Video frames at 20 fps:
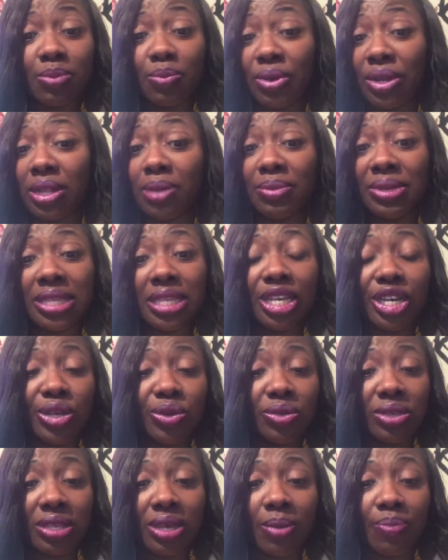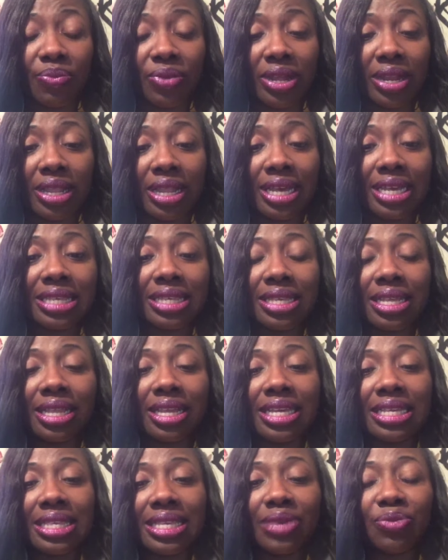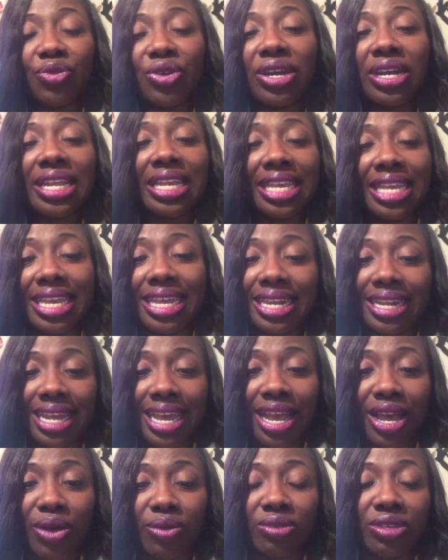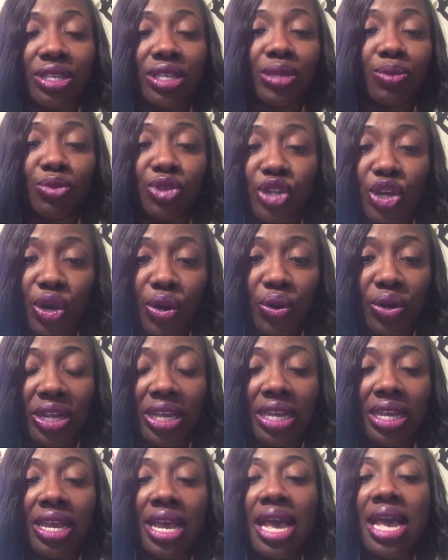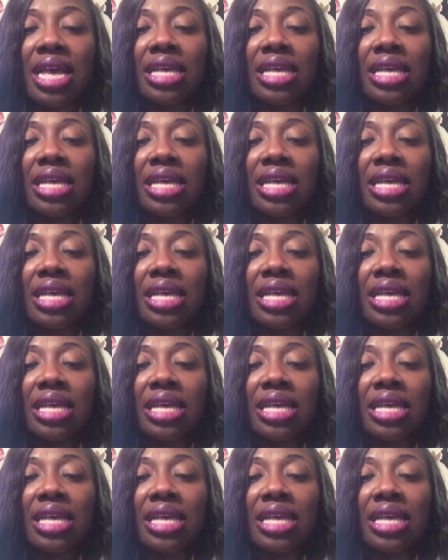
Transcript: But let me tell you something. We're going to get down to some dirty